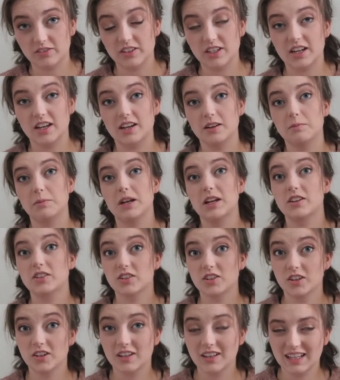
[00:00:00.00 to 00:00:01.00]
I've done, make
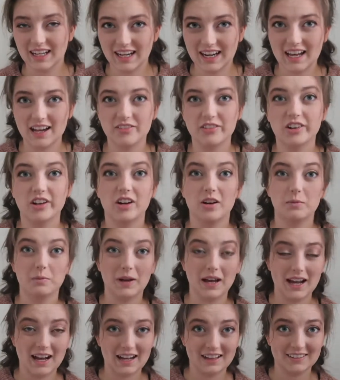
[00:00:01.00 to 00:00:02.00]
sure that I haven't gone
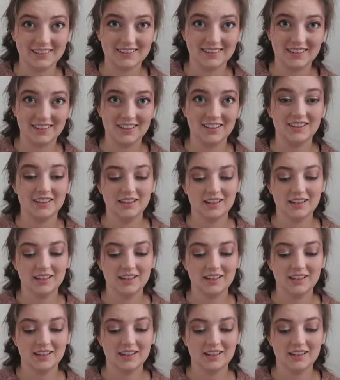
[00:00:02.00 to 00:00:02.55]
past